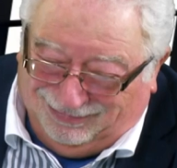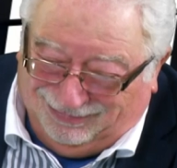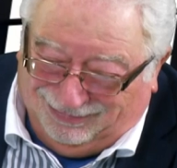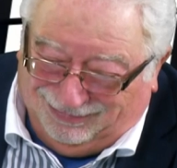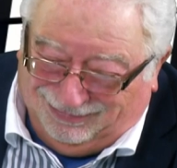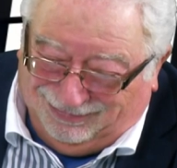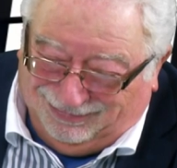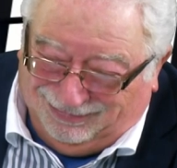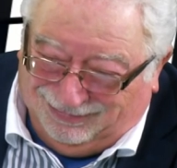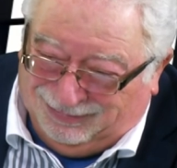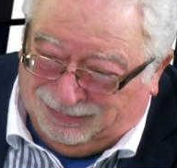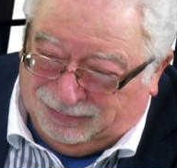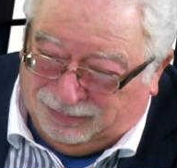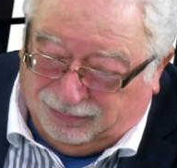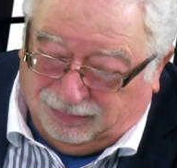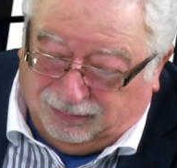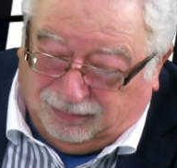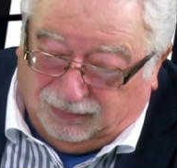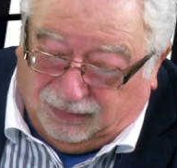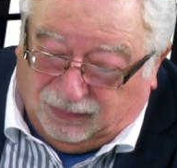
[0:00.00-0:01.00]
concentrate on doing
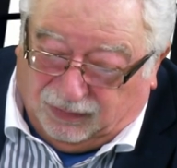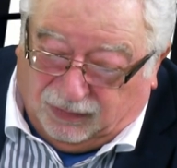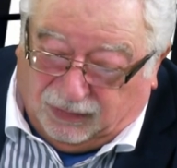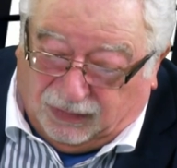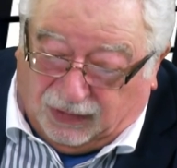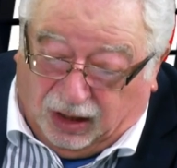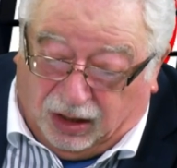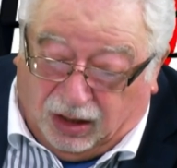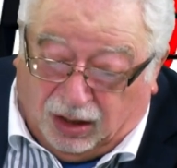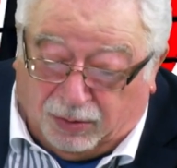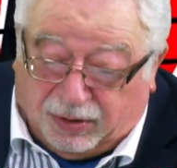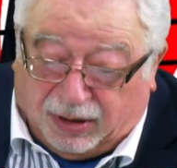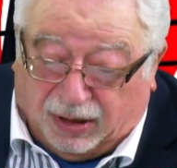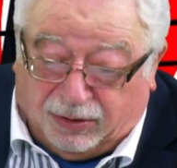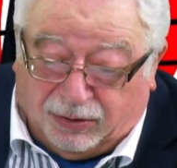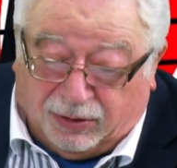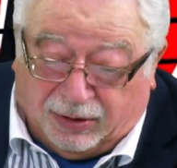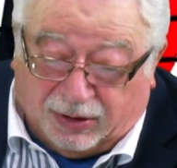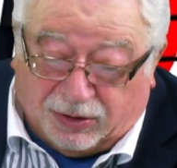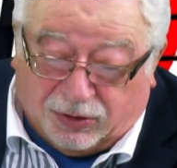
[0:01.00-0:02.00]
their jobs. OK,
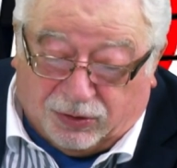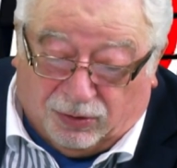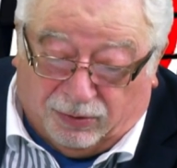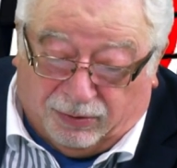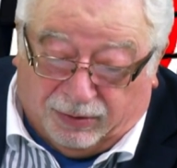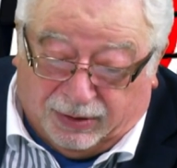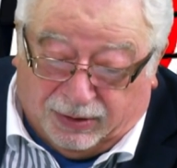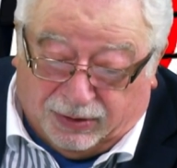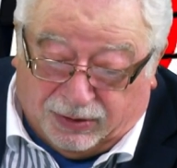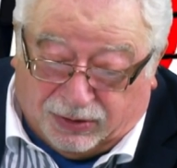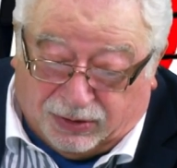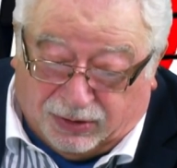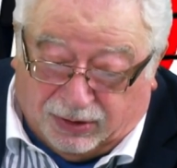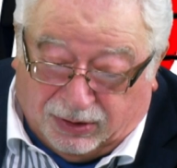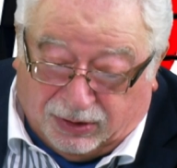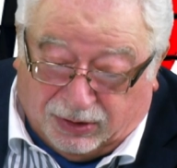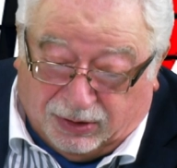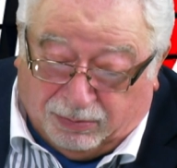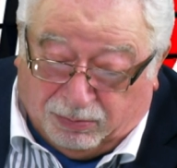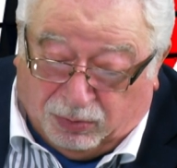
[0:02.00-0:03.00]
the next story is,
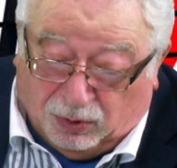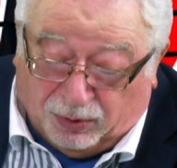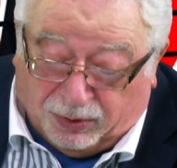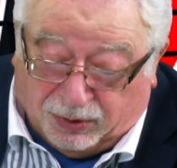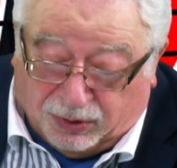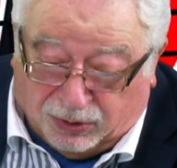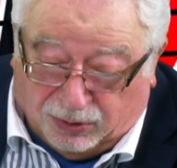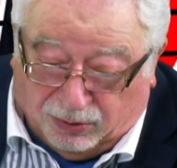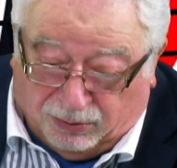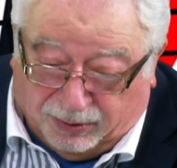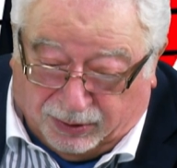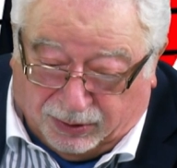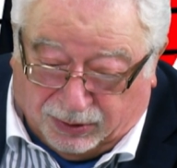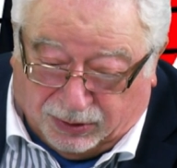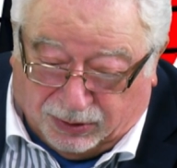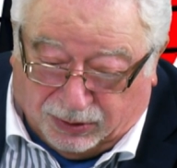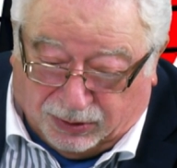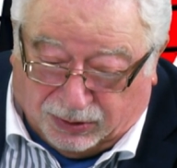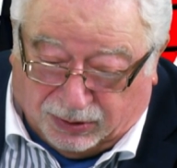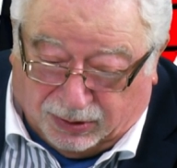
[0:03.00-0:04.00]
is an important story. This
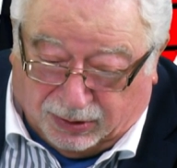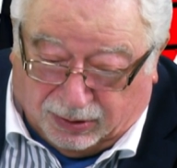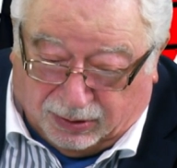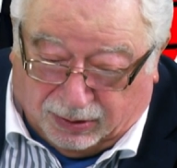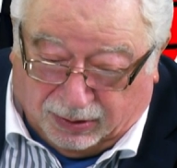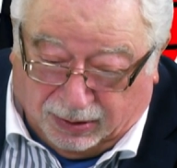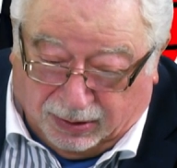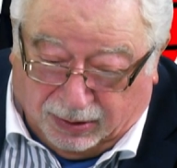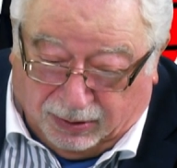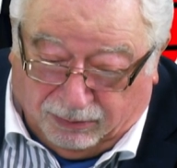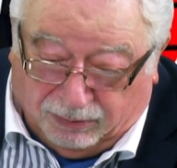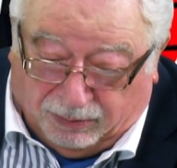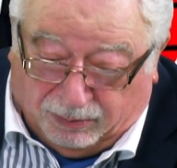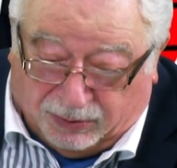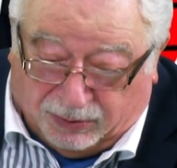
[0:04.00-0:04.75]
is Uh, from the